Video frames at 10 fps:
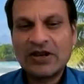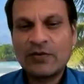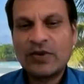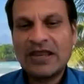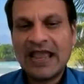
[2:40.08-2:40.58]

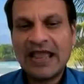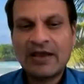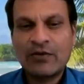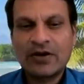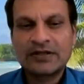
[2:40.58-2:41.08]
we
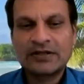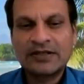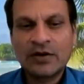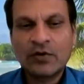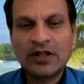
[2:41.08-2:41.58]
have
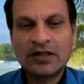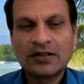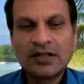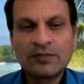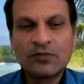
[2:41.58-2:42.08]
Dhaval
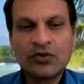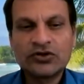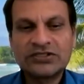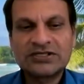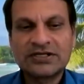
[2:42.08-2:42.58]

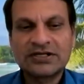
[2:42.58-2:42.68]
Butch.